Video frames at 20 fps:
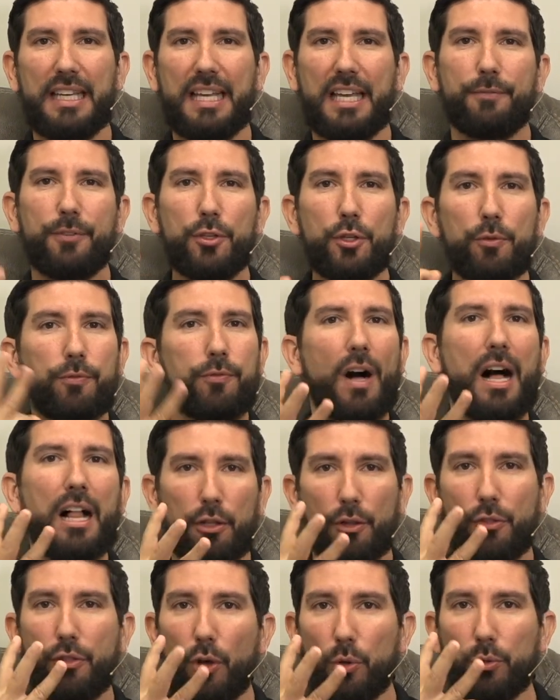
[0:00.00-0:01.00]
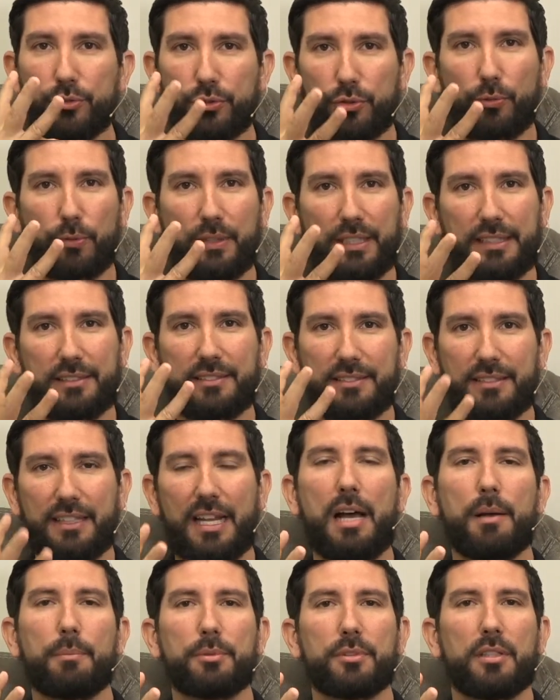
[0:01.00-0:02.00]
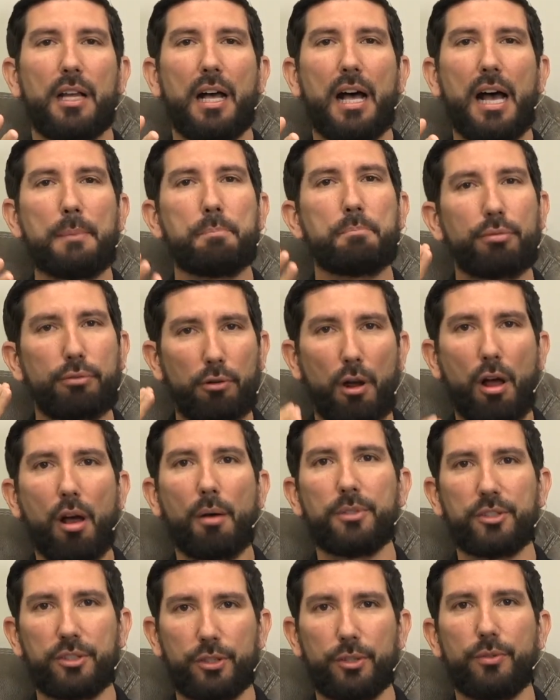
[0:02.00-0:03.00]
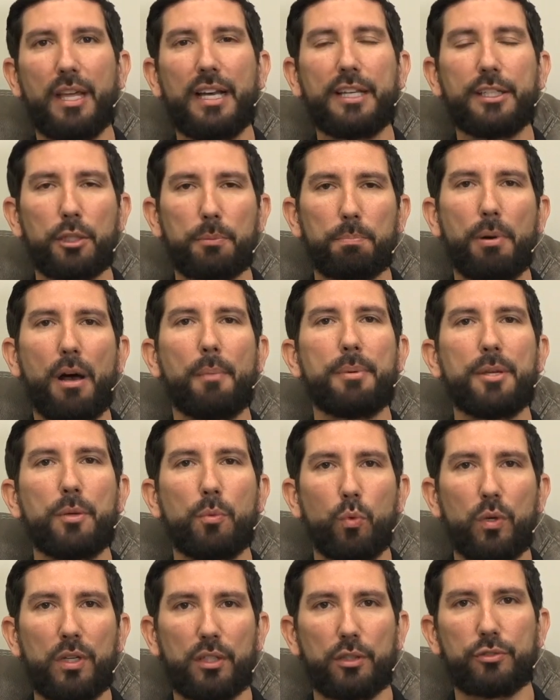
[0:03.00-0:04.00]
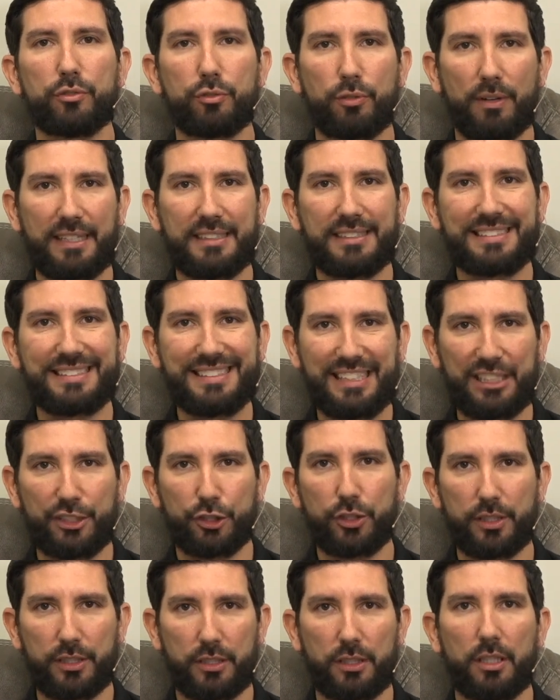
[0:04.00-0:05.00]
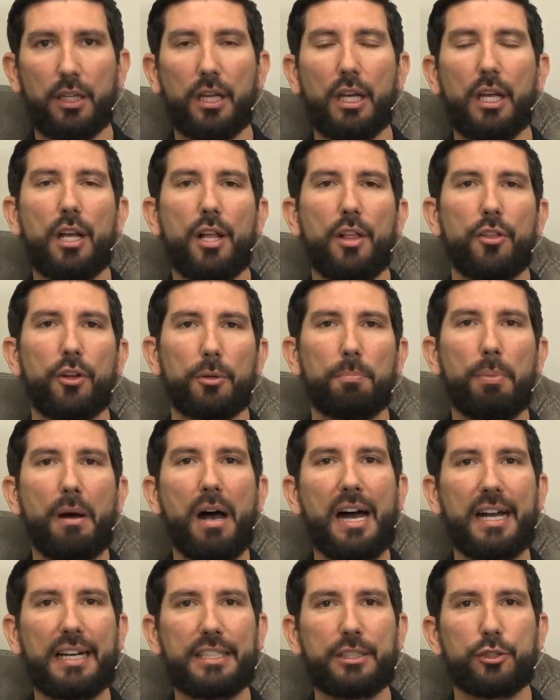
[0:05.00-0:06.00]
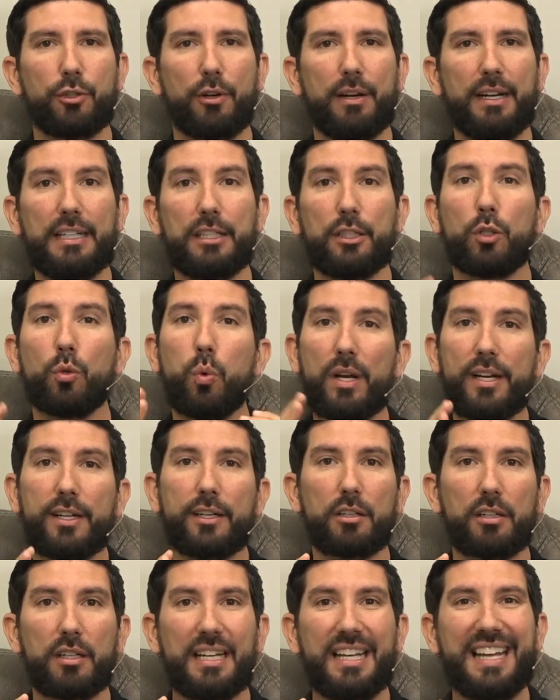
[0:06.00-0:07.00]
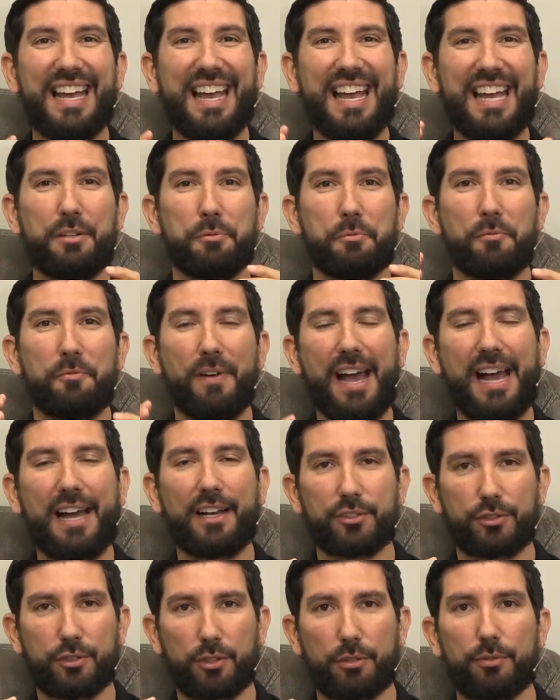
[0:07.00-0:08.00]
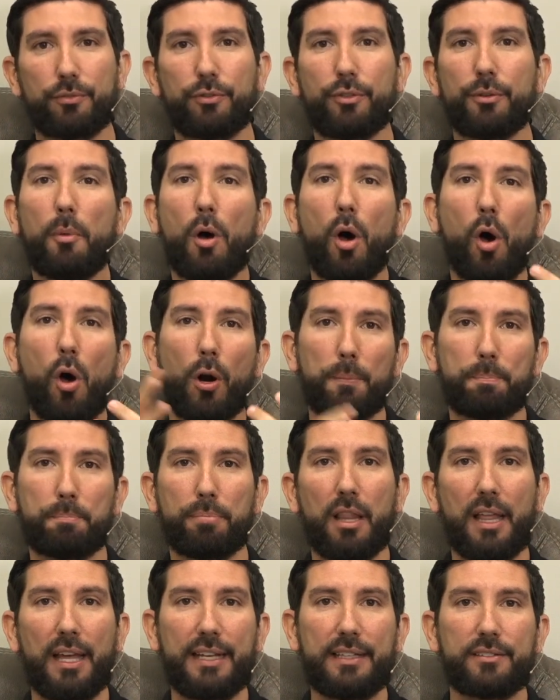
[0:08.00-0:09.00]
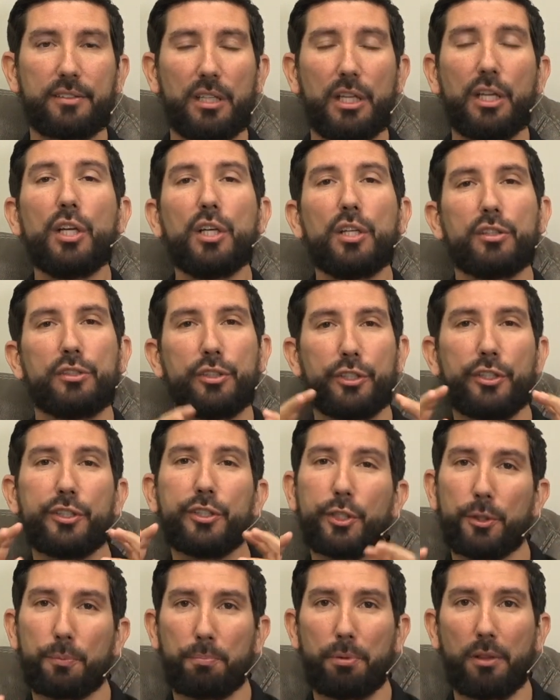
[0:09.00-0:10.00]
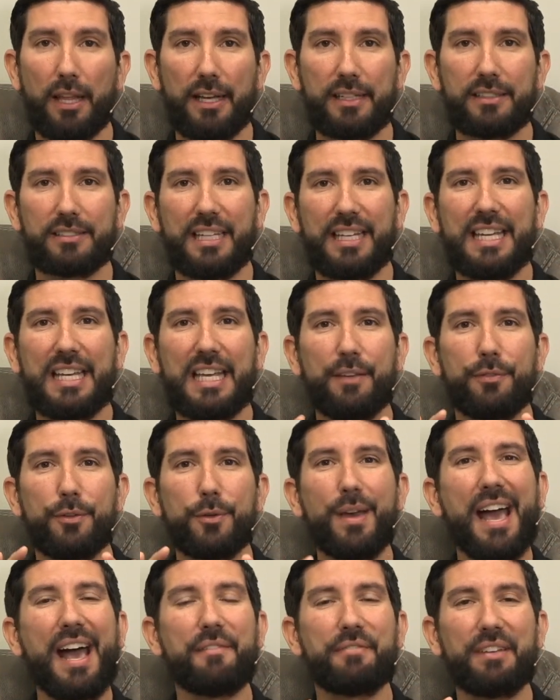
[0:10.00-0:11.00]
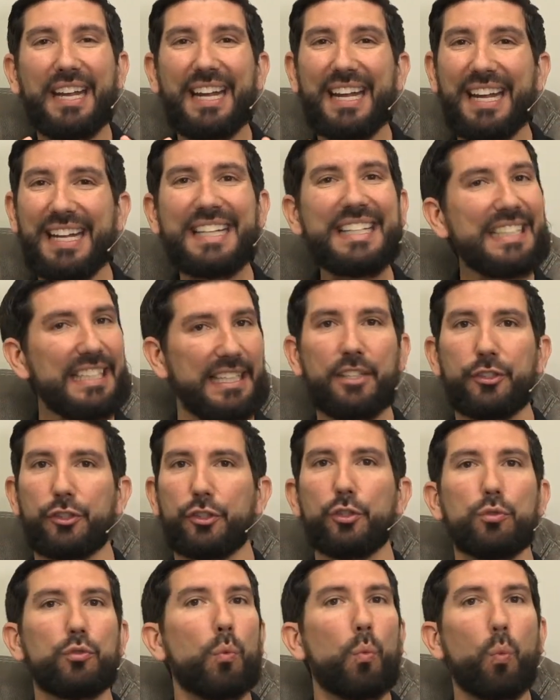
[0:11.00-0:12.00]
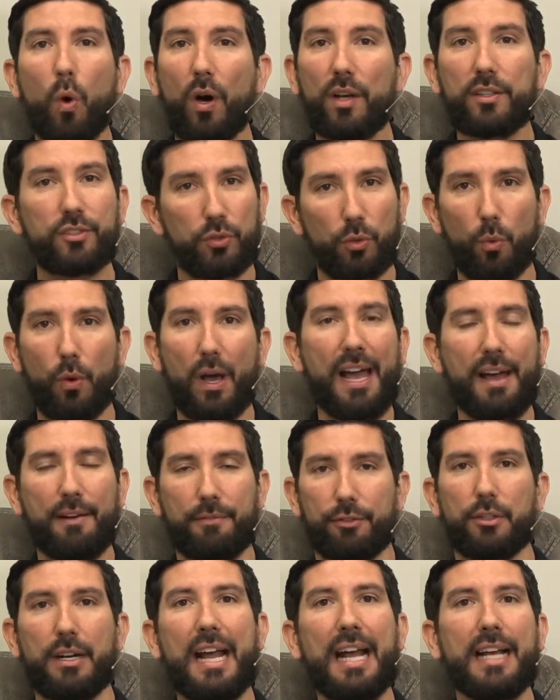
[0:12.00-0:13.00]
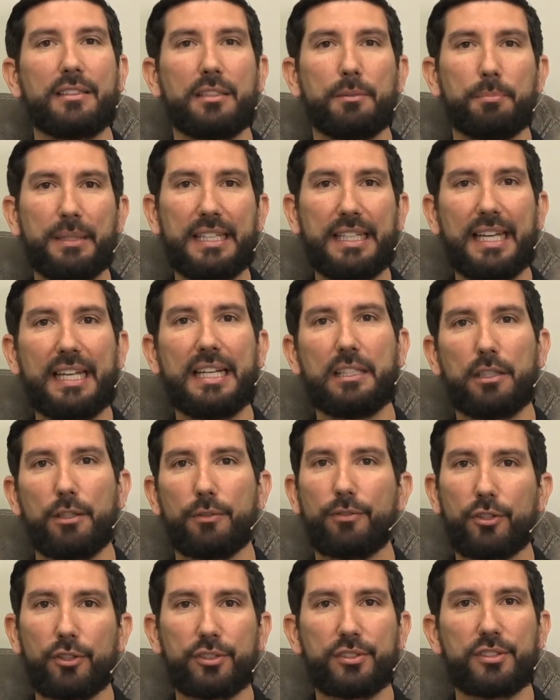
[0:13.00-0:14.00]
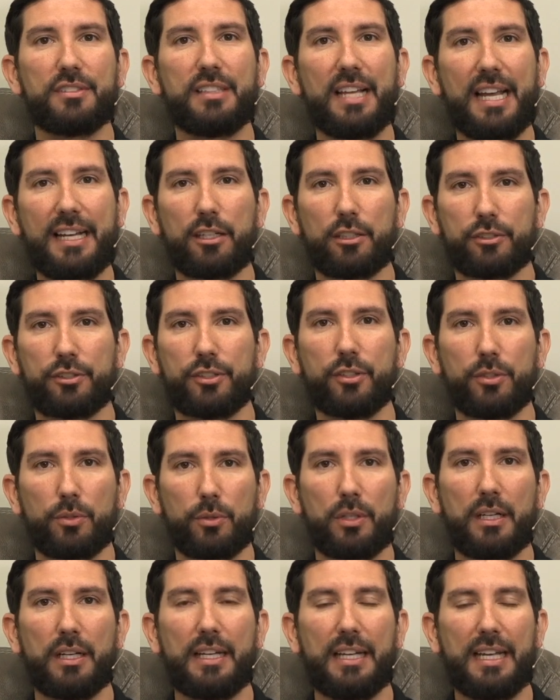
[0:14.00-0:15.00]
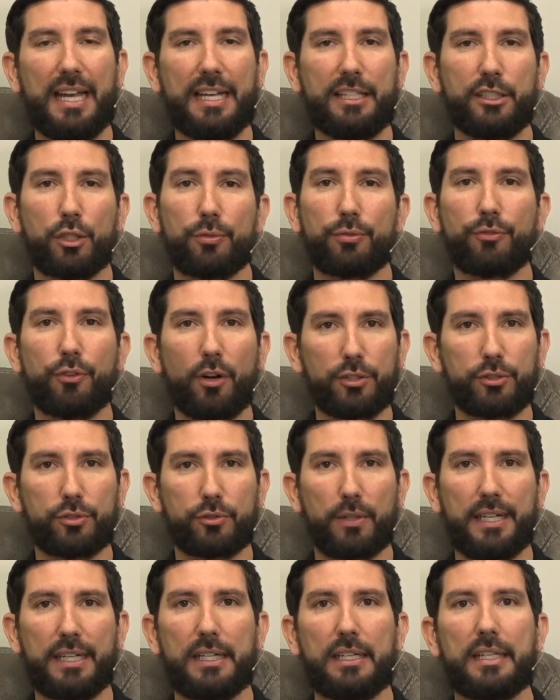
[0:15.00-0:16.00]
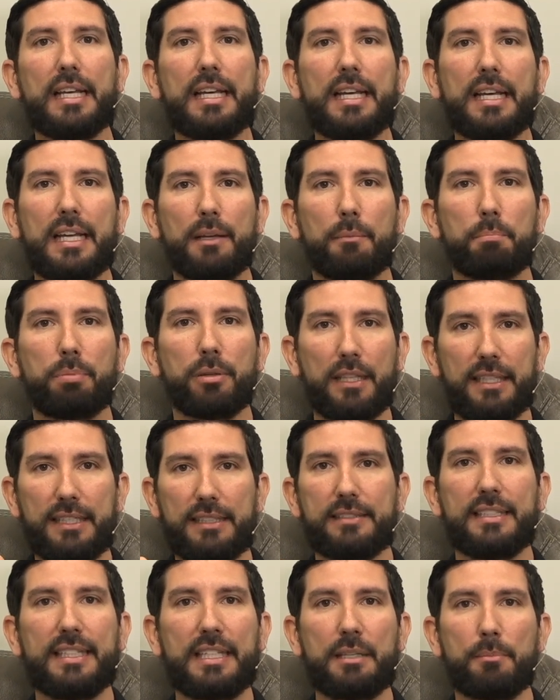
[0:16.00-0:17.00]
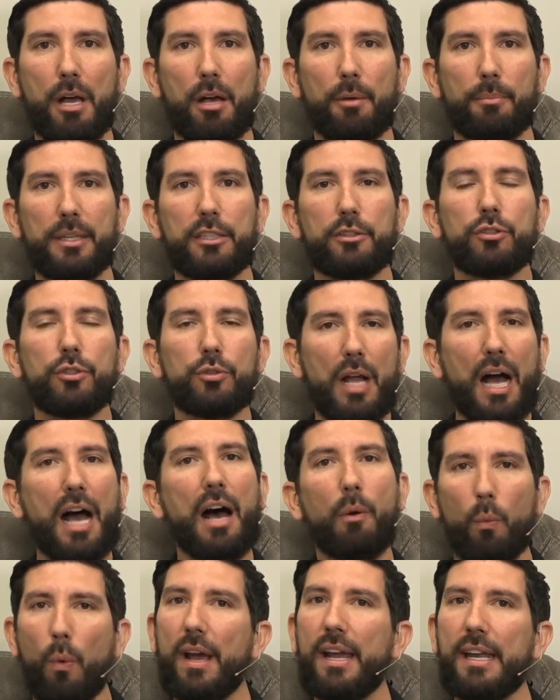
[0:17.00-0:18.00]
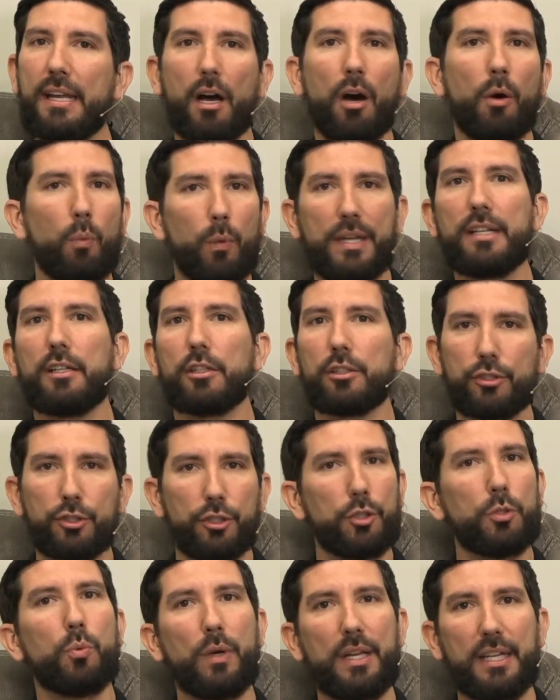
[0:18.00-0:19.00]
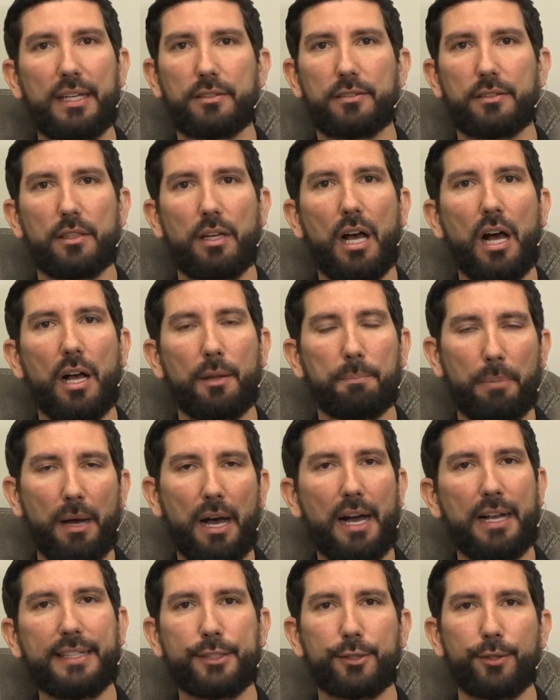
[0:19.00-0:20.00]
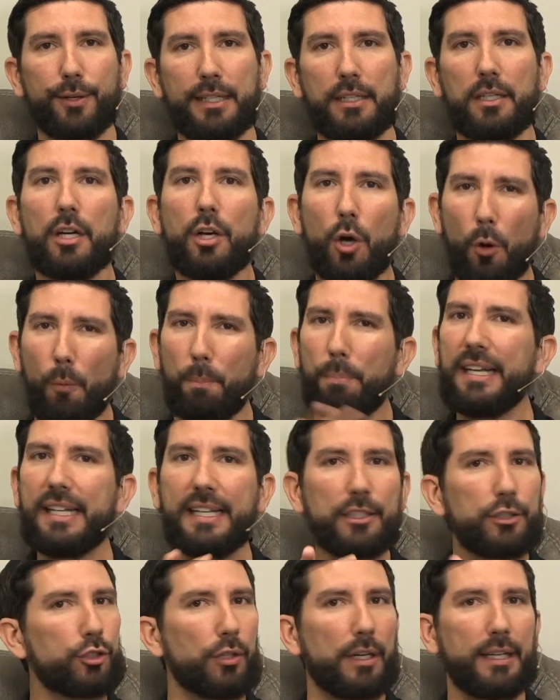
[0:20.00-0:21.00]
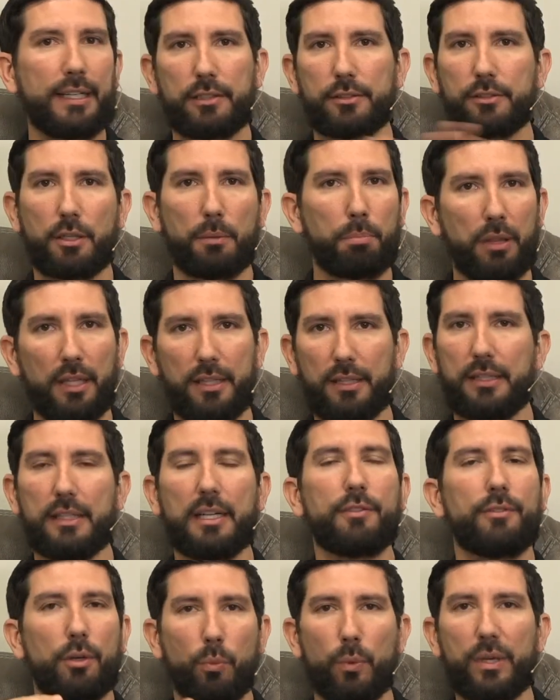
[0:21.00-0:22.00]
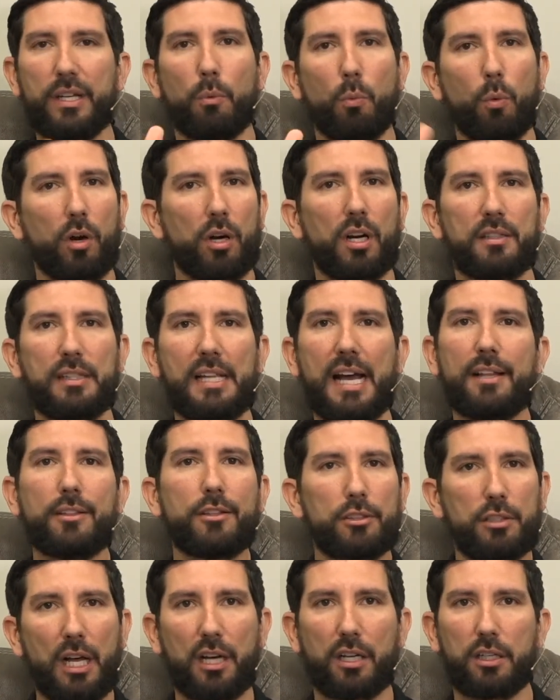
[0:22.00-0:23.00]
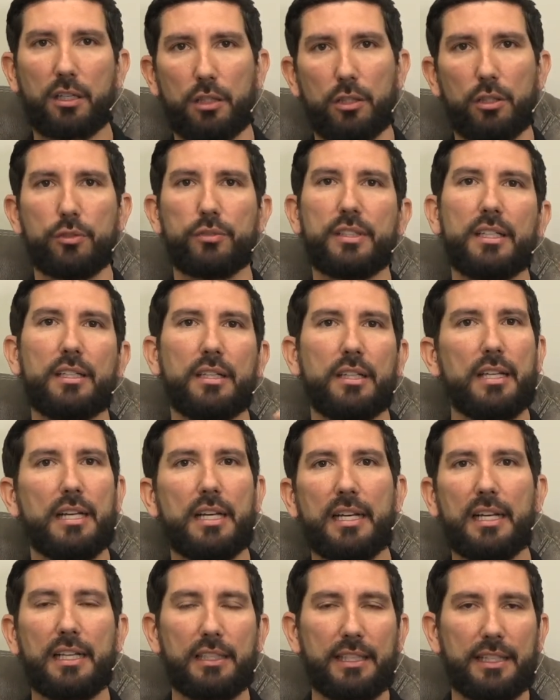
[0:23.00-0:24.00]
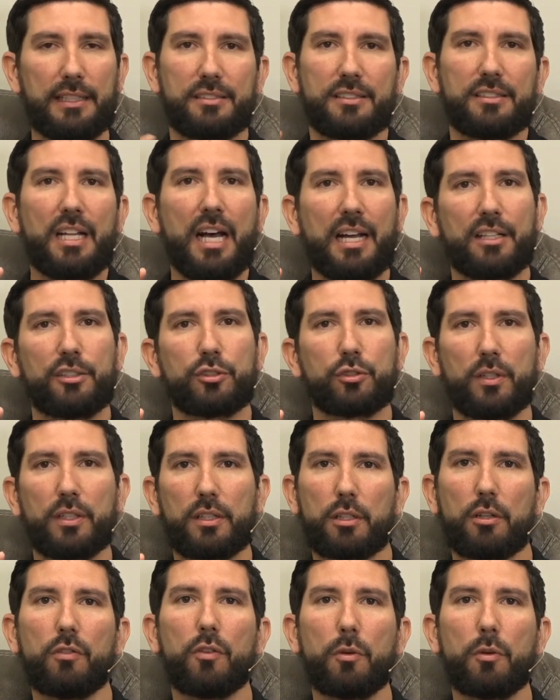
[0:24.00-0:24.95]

If you follow those 3 steps, I promise you that your puppy will transition their potty training quicker and faster from our place to your place. If you have any issues whatsoever at the beginning, the first day or 2, and you're frustrated, please email me. Do not wait a week or 2 weeks on potty training. Obedience training is completely different. We can work on that. They're not going to lose it. It's not as critical.